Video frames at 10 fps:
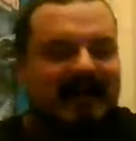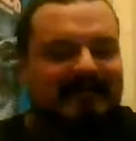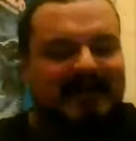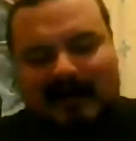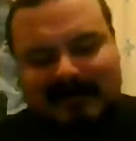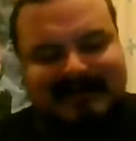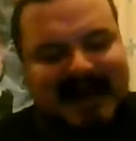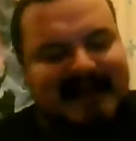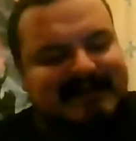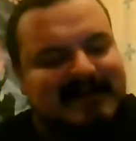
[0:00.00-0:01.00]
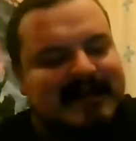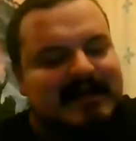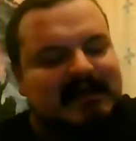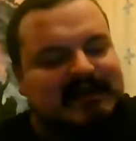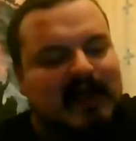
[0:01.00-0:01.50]
of the content.
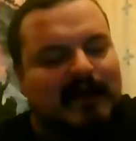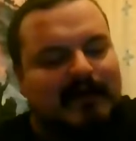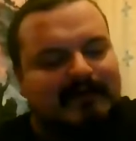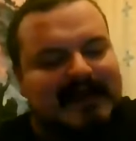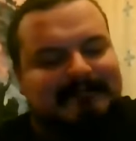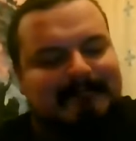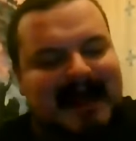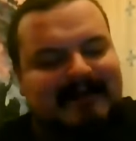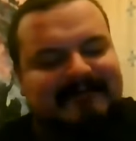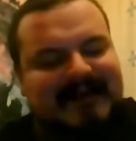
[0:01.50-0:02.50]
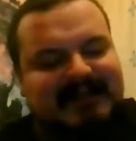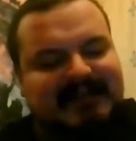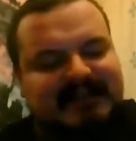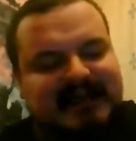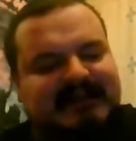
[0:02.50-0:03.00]
So this band
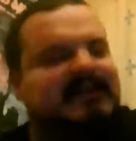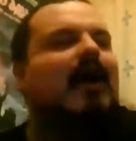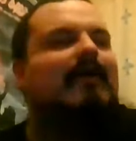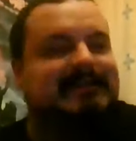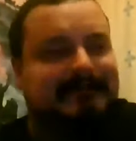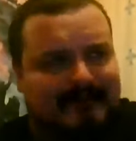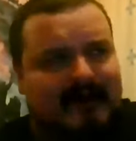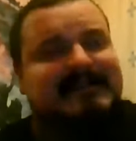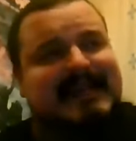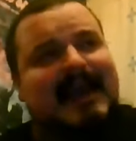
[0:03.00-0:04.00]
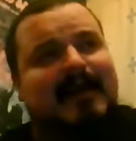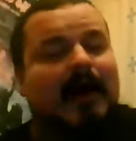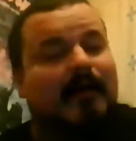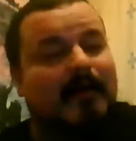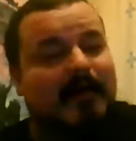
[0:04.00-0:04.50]
features the guitarist of
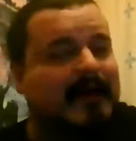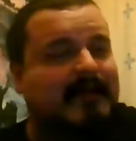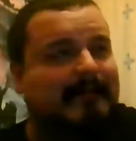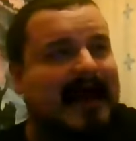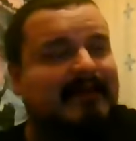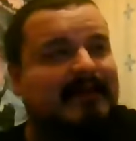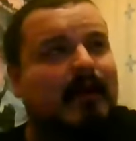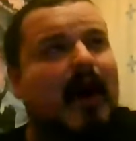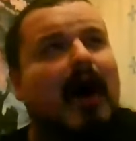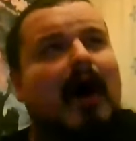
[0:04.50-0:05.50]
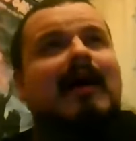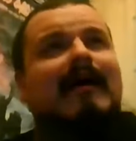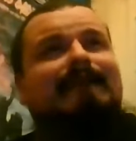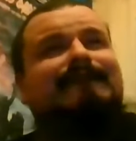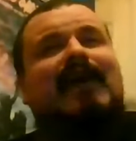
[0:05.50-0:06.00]
Frontera, or another band who are
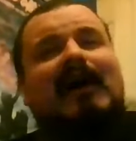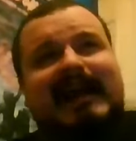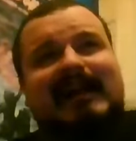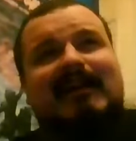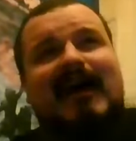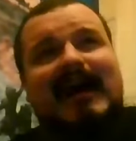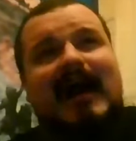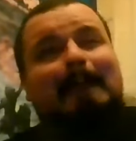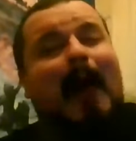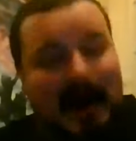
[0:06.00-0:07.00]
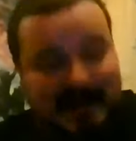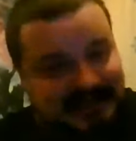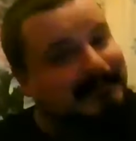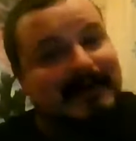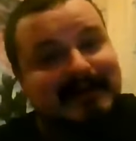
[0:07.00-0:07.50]
fucking like a
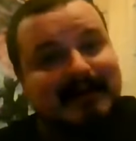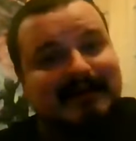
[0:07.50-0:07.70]
punishment.